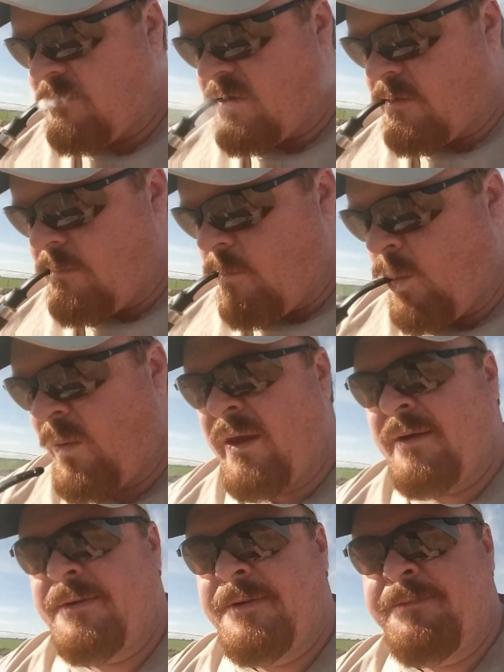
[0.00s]
So,
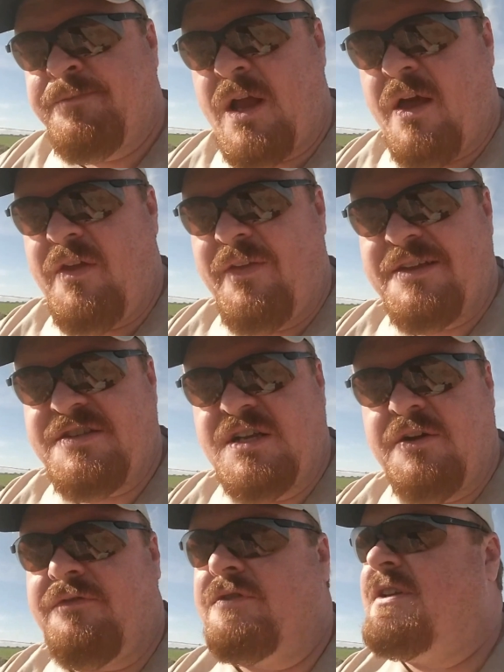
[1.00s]
I think that's
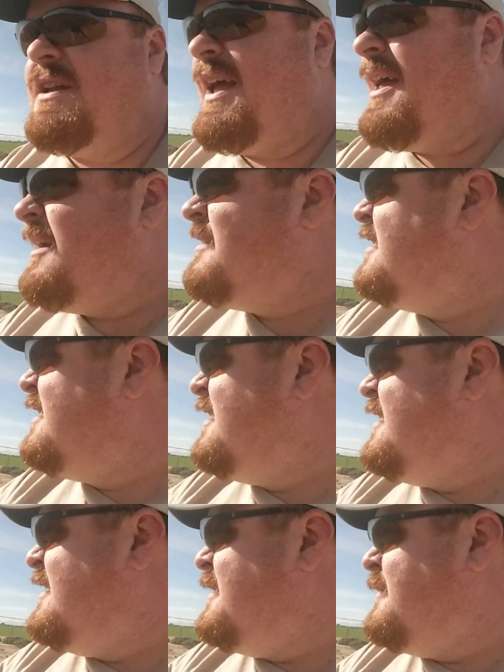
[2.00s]
enough for today.
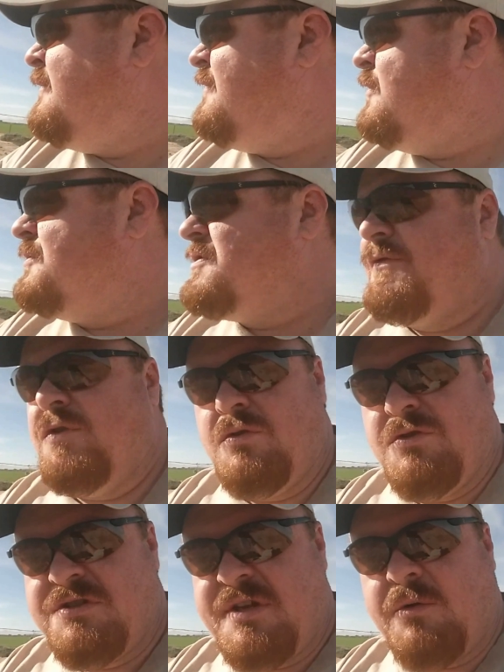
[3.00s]
For those of you
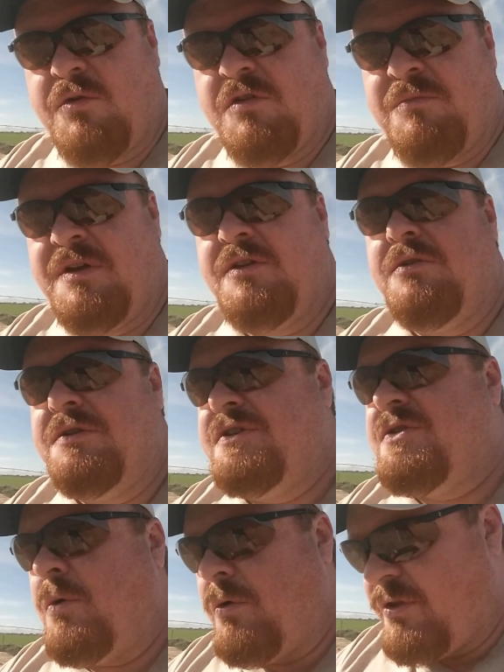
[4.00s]
who stuck with me during
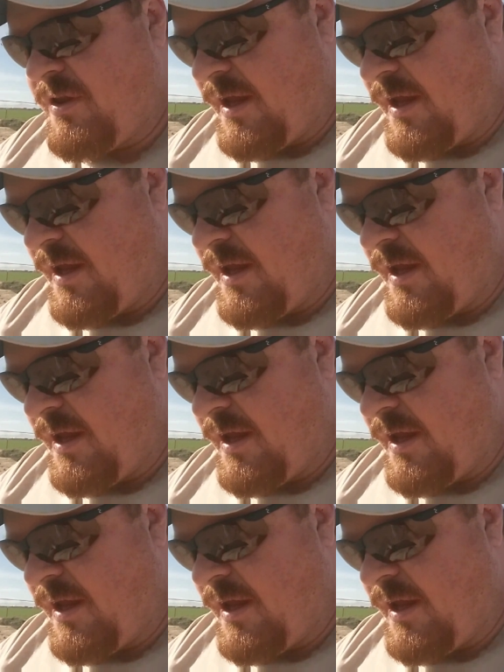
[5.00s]
this whole